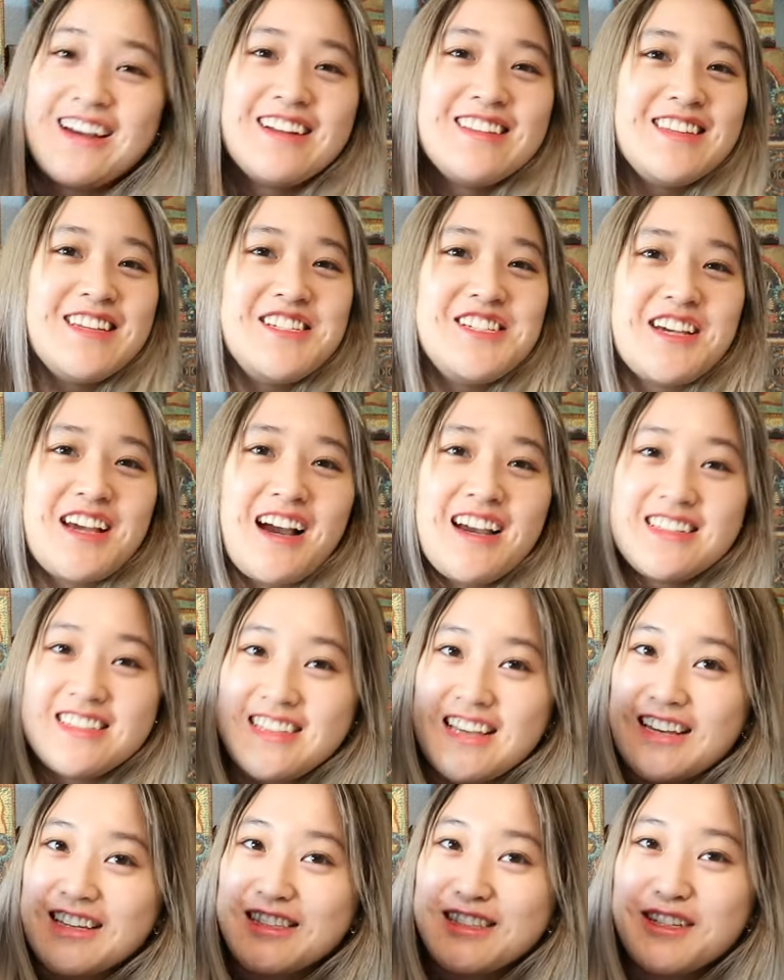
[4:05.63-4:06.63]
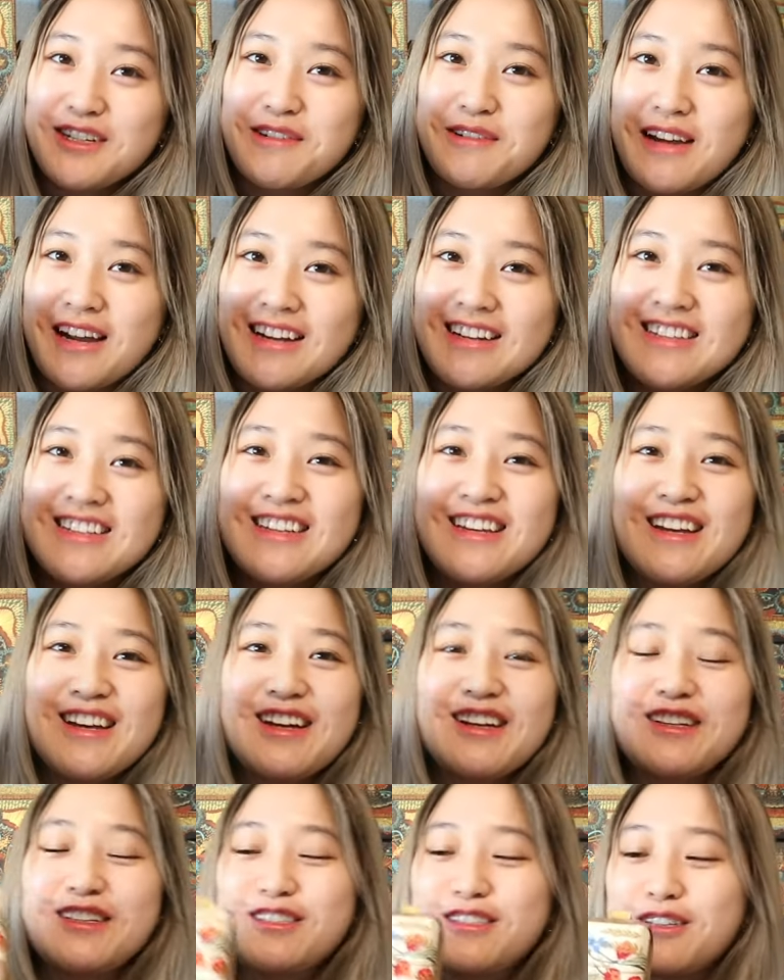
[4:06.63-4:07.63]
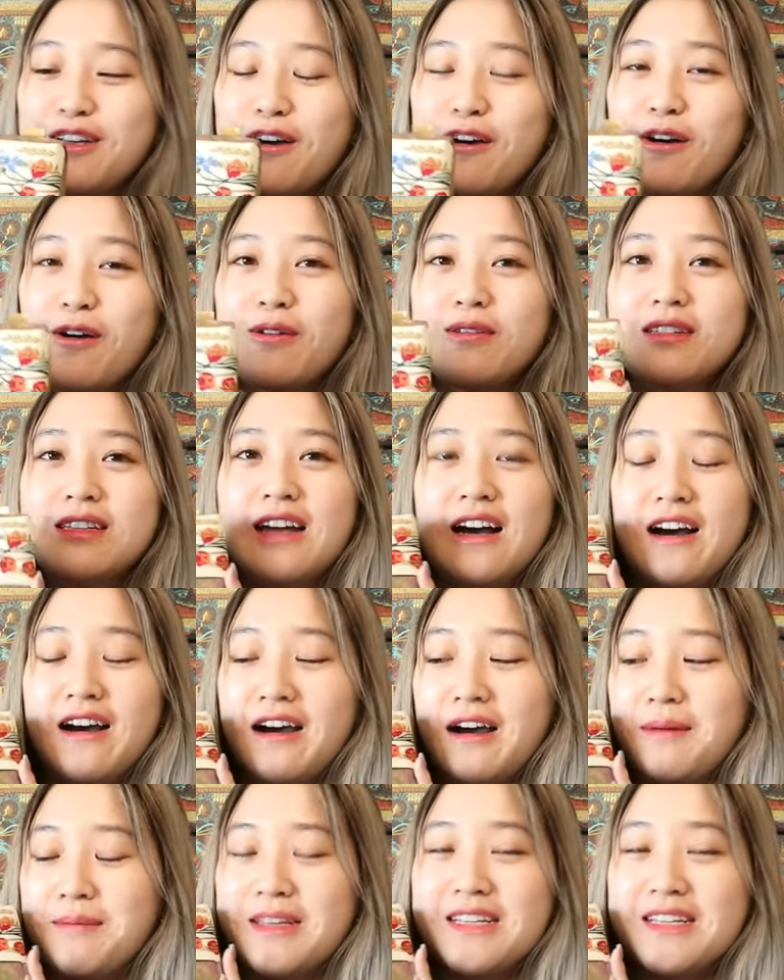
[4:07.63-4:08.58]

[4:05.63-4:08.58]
Did you guys guess correct? So um,